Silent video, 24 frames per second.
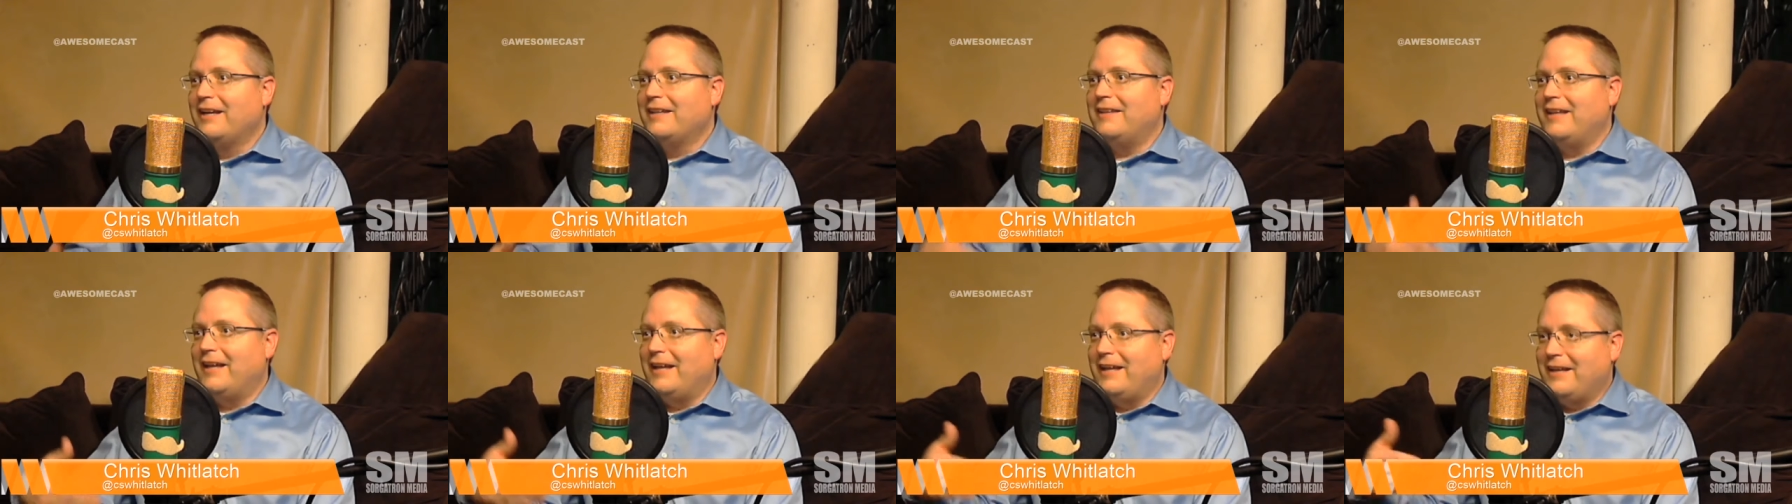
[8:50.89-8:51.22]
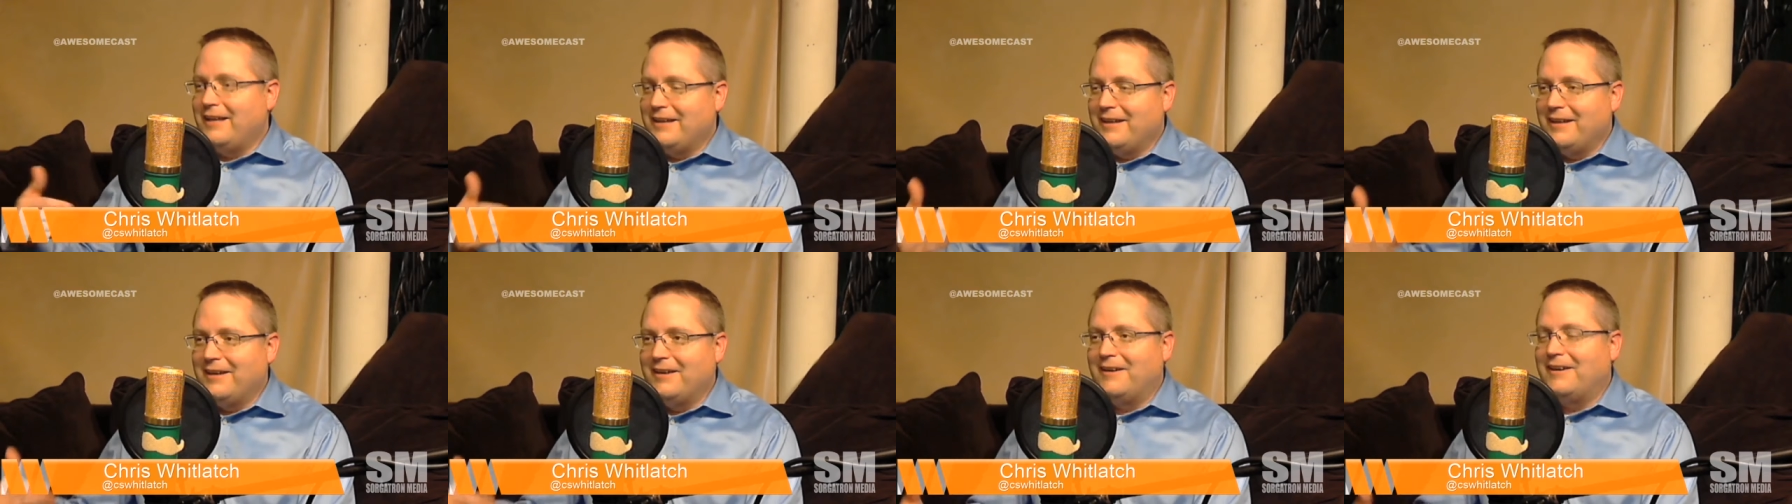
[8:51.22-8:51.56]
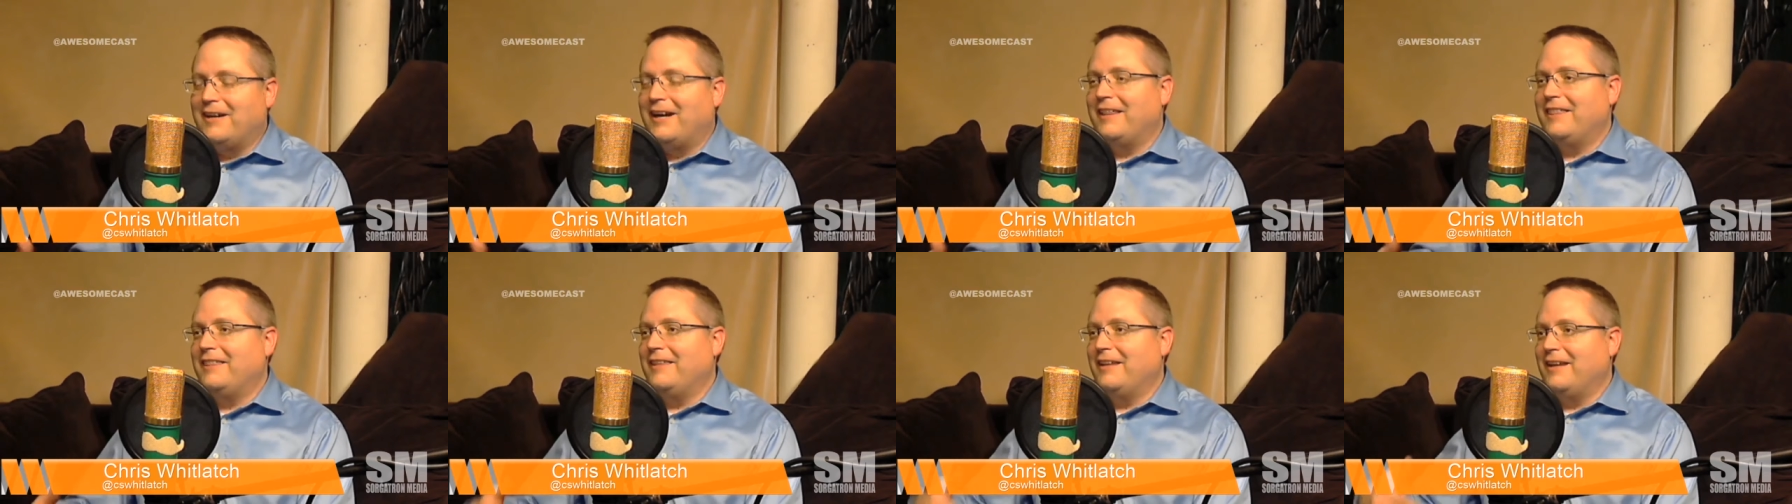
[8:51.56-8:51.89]
That, you know,
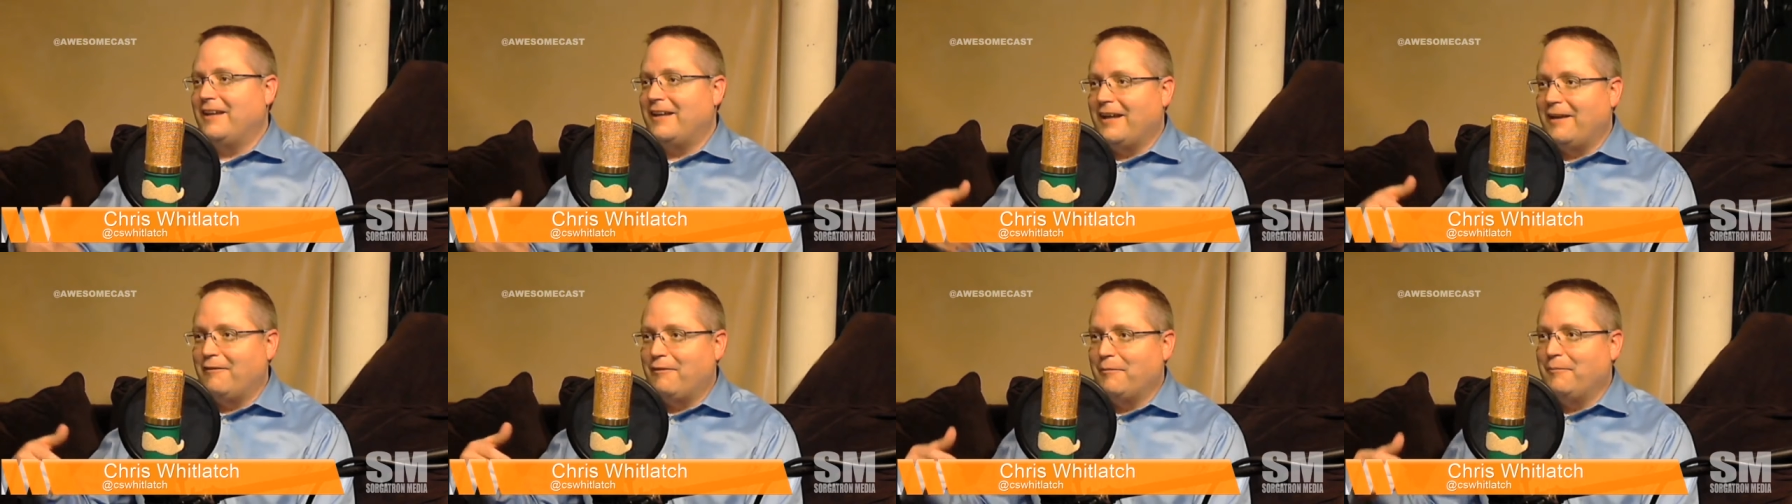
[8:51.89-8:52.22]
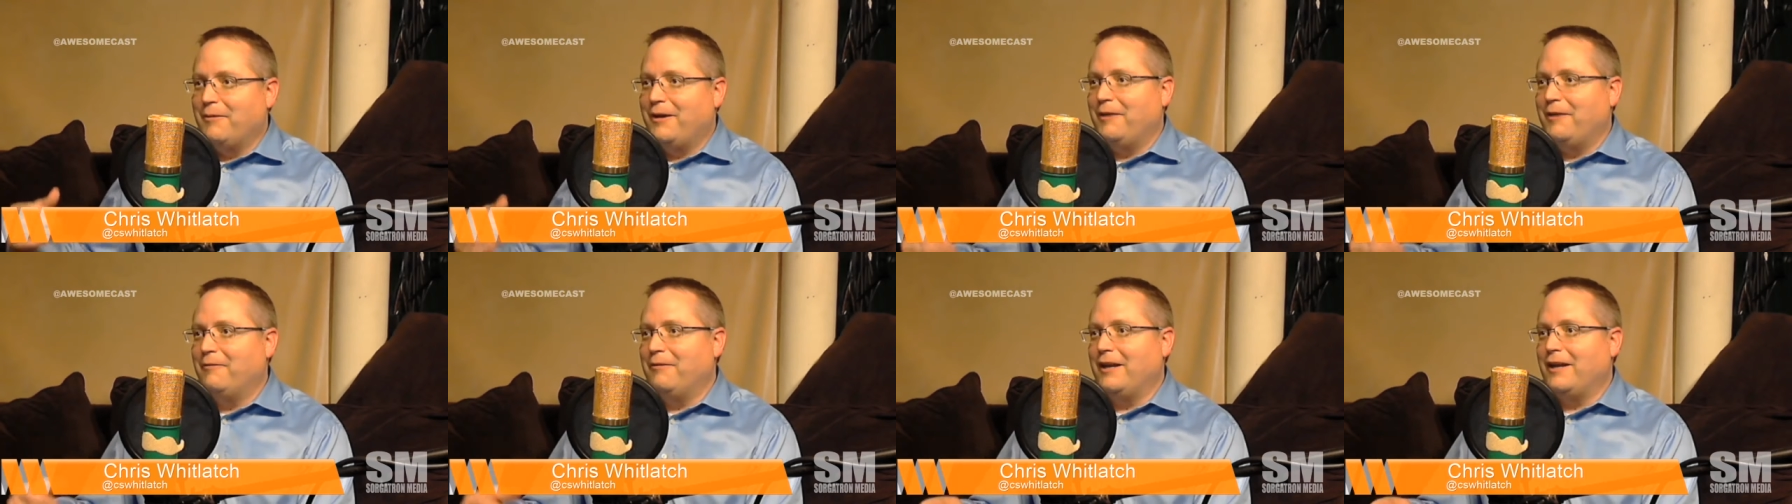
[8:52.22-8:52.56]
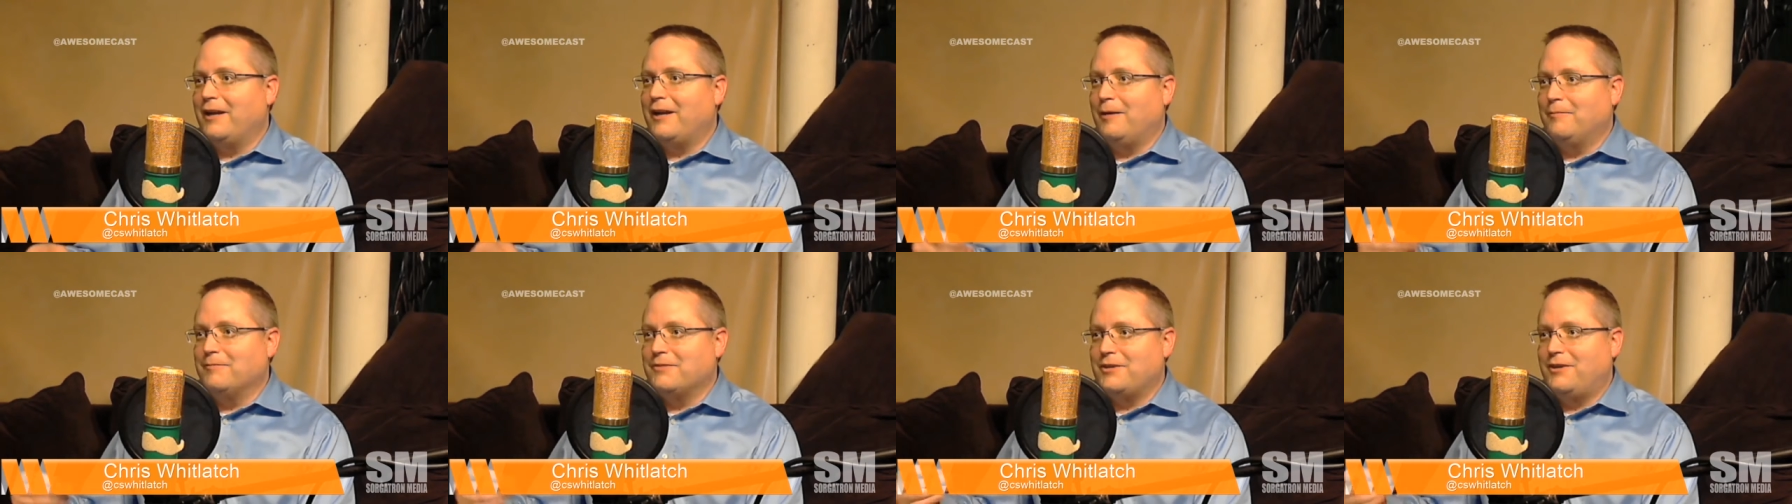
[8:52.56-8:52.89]
I think everybody when
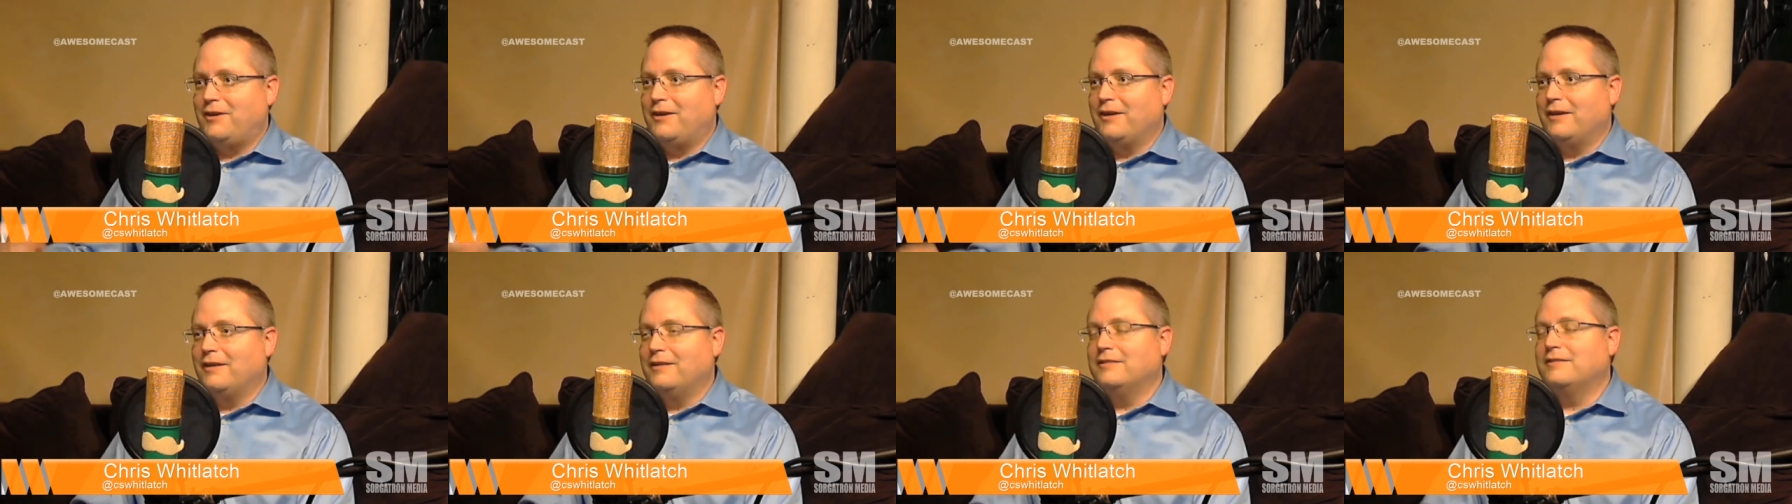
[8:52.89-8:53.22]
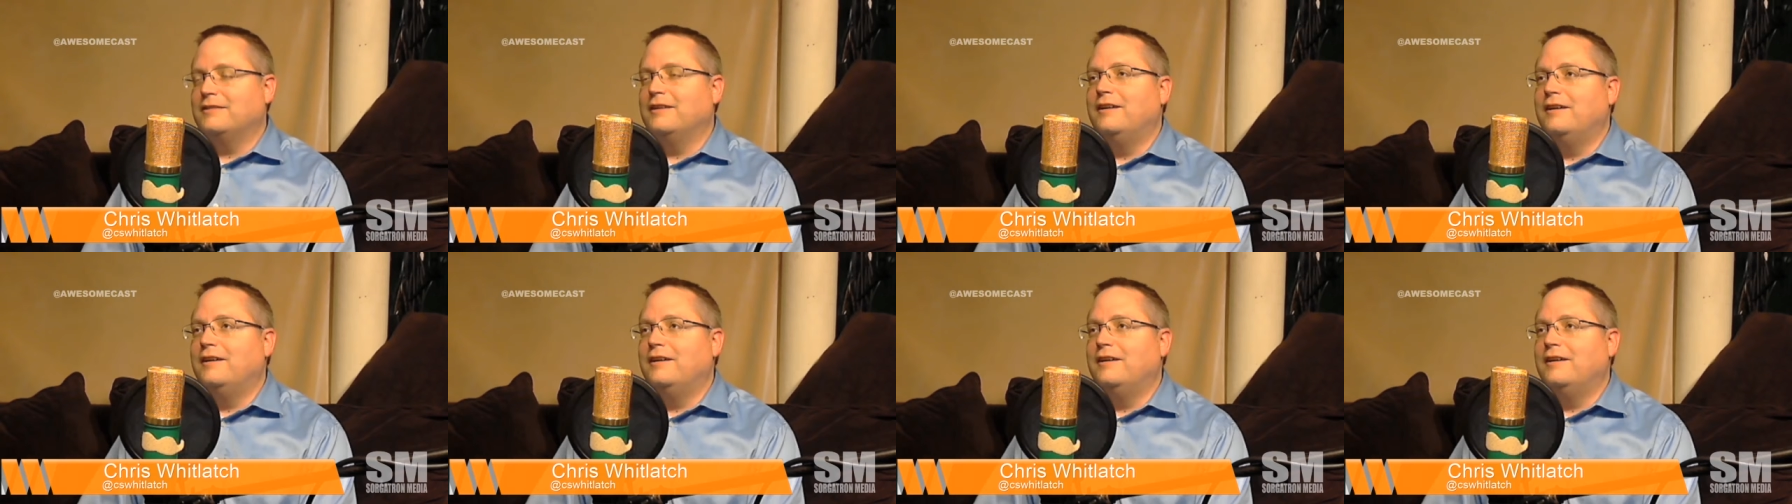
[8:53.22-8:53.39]
it comes on goes,